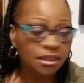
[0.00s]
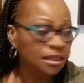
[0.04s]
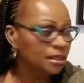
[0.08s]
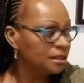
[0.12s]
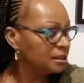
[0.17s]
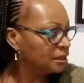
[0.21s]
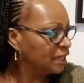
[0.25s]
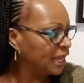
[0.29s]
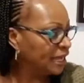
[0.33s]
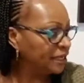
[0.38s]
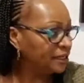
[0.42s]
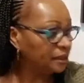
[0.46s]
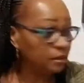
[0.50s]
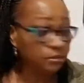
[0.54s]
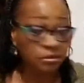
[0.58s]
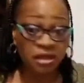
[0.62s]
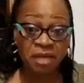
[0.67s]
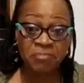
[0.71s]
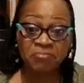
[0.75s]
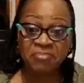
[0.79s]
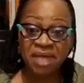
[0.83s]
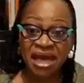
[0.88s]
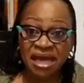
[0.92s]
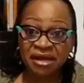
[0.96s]
like the
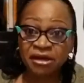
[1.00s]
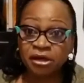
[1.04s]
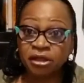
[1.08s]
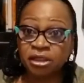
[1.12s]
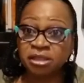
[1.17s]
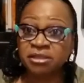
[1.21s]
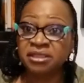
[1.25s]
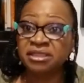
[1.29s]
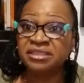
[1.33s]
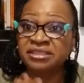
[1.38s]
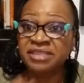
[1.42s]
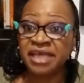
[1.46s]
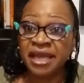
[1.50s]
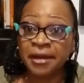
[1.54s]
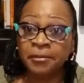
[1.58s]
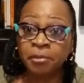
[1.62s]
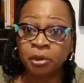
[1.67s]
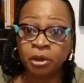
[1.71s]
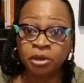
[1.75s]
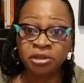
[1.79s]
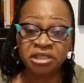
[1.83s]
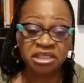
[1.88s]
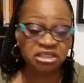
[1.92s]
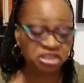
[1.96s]
metal, the
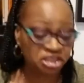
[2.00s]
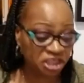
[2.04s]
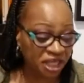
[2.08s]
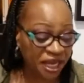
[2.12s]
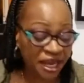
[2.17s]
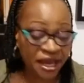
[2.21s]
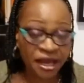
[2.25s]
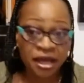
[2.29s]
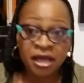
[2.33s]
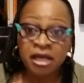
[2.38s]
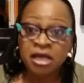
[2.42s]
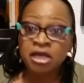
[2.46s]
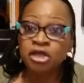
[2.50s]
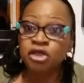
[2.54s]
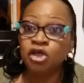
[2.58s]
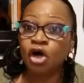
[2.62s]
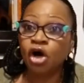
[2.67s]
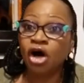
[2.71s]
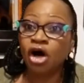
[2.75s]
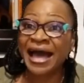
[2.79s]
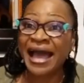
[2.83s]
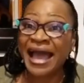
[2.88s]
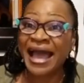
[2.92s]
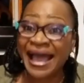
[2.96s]
table, the chair, your
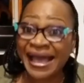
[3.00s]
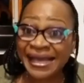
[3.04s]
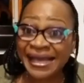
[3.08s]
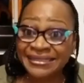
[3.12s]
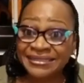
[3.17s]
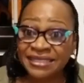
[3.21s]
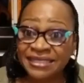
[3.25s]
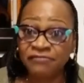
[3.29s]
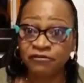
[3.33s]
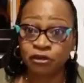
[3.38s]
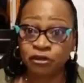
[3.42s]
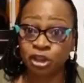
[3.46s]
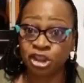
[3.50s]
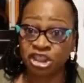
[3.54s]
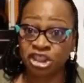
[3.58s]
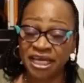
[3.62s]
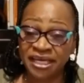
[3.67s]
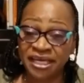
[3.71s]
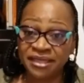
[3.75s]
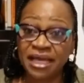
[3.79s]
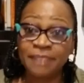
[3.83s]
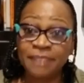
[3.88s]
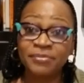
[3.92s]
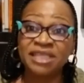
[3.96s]
hand, if you shake
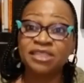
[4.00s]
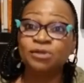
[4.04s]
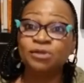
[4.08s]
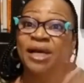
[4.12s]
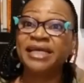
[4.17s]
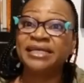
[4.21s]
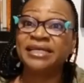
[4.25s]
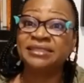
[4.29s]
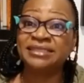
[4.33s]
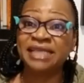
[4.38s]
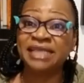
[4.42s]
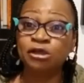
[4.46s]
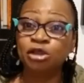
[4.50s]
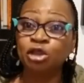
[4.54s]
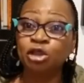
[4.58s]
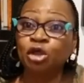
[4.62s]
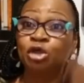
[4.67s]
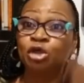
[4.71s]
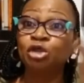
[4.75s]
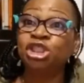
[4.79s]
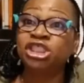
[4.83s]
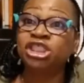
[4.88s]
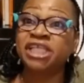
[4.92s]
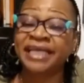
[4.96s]
them, that's why they tell you don't
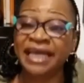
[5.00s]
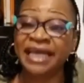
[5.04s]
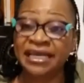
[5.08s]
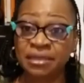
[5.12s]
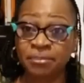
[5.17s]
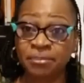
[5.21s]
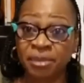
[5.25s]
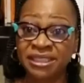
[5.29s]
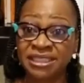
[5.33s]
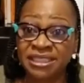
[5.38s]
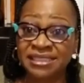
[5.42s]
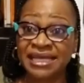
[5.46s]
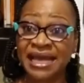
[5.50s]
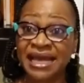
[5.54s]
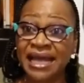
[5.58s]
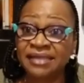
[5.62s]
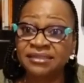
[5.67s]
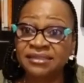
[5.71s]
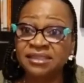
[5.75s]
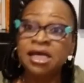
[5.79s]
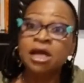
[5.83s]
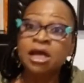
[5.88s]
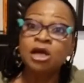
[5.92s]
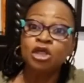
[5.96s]
shake anybody's
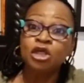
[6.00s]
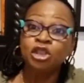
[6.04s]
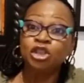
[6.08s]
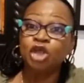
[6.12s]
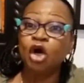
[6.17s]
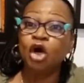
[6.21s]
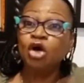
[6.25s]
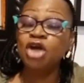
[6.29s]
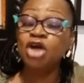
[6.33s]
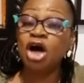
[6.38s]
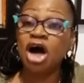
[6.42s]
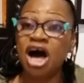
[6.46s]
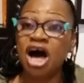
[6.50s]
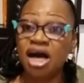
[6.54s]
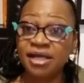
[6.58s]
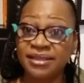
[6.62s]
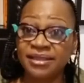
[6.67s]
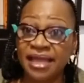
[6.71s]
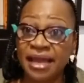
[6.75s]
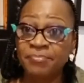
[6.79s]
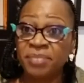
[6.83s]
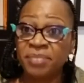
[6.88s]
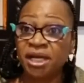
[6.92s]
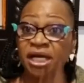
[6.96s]
hands. Don't hug
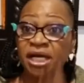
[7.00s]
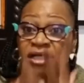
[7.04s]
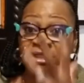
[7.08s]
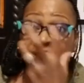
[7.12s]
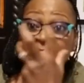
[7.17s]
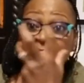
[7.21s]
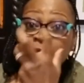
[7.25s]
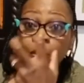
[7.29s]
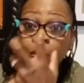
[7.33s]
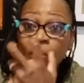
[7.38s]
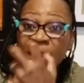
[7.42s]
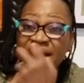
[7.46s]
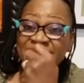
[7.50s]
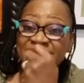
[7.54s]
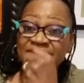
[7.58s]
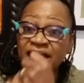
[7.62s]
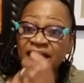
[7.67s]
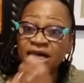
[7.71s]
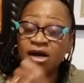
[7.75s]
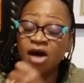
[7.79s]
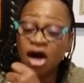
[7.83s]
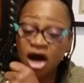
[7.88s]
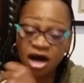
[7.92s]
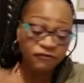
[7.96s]
them, because when they
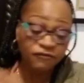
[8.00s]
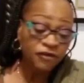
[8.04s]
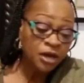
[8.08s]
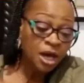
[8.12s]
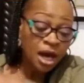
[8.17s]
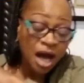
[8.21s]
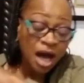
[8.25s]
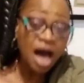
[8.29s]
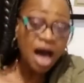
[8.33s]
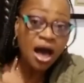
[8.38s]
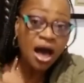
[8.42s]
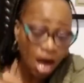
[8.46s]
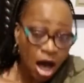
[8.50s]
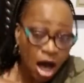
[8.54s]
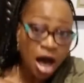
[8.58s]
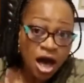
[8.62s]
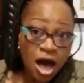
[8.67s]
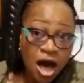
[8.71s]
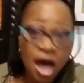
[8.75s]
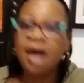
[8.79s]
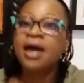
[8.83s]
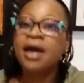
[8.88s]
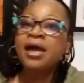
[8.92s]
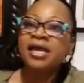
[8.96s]
cough,
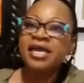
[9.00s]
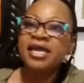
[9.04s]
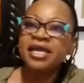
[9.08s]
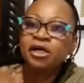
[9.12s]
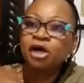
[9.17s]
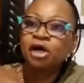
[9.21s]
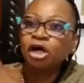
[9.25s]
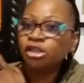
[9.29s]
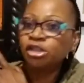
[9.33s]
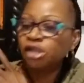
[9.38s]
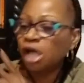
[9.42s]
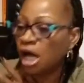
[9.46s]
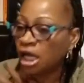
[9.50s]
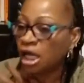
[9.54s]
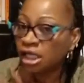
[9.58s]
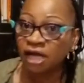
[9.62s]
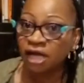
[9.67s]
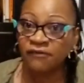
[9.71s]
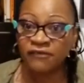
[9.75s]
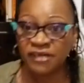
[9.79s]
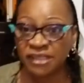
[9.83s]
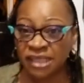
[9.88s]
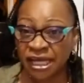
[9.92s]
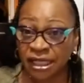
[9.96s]
it goes all
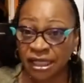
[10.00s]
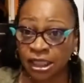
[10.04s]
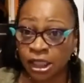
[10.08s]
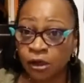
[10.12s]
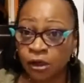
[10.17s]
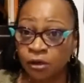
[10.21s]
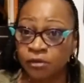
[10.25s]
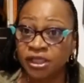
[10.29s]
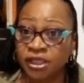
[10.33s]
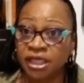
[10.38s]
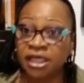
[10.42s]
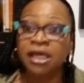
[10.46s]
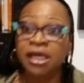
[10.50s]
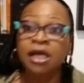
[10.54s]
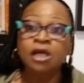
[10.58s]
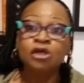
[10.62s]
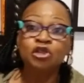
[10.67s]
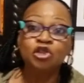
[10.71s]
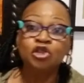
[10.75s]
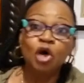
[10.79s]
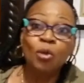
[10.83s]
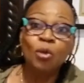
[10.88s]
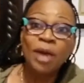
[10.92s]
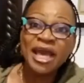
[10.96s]
over their clothing.
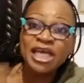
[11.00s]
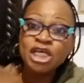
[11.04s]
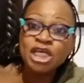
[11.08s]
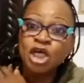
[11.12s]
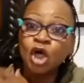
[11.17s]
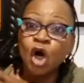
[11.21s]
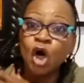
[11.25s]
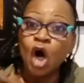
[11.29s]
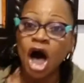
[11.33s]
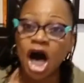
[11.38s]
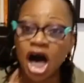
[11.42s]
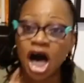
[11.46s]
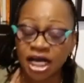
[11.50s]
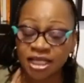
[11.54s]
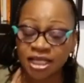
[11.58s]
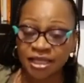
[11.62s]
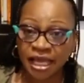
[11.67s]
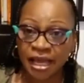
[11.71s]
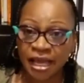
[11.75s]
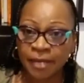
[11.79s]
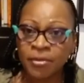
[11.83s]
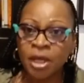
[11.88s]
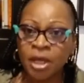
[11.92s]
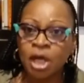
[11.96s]
So when you hug
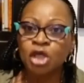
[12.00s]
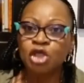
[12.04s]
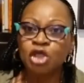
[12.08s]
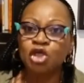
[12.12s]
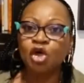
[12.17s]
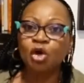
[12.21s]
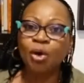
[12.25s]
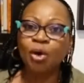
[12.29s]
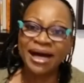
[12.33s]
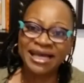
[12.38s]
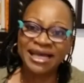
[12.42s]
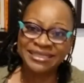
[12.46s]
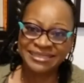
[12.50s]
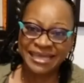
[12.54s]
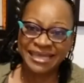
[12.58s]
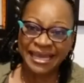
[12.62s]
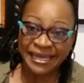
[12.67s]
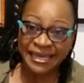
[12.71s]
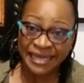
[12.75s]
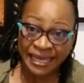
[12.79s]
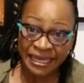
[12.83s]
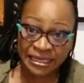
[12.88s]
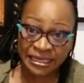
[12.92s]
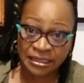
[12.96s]
them, you are
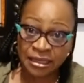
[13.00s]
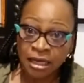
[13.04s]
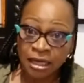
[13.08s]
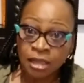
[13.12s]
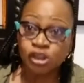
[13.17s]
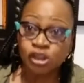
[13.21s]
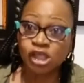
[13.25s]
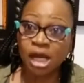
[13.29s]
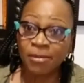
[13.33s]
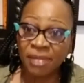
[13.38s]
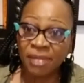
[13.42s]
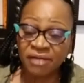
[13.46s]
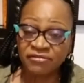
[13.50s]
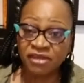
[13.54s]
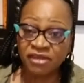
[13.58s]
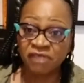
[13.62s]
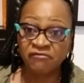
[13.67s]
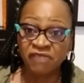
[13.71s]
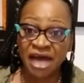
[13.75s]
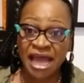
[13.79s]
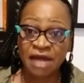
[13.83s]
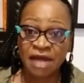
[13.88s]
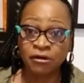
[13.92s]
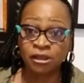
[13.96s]
taking some of the
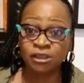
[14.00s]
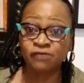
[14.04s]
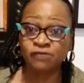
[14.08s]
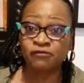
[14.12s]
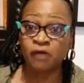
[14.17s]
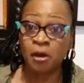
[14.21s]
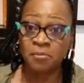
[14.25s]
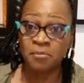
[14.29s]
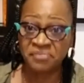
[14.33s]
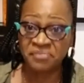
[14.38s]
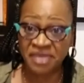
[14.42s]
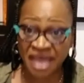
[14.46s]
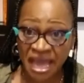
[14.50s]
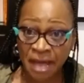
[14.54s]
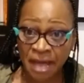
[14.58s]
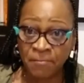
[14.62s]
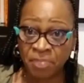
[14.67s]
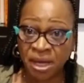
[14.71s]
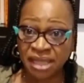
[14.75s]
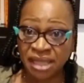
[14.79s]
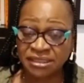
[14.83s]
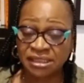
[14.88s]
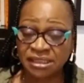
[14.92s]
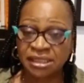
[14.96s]
virus from their
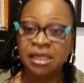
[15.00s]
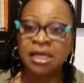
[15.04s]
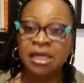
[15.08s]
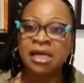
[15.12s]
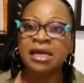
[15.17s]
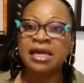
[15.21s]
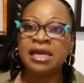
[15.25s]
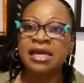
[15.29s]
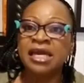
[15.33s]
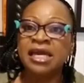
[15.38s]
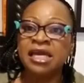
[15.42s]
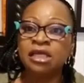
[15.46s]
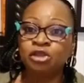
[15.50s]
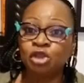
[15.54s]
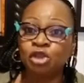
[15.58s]
body into